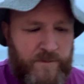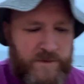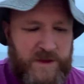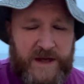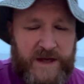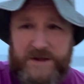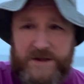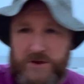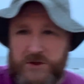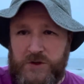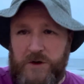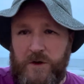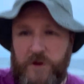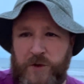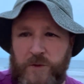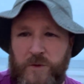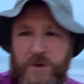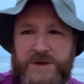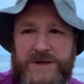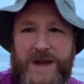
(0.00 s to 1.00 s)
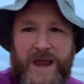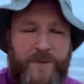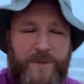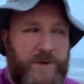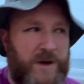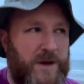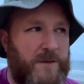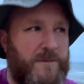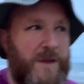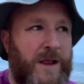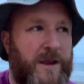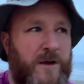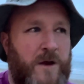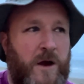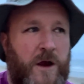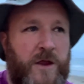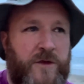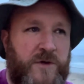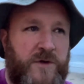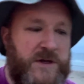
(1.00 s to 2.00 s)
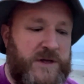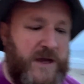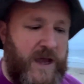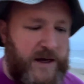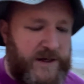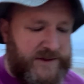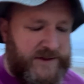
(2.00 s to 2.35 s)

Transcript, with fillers: that's the truth of what's happening malachi 310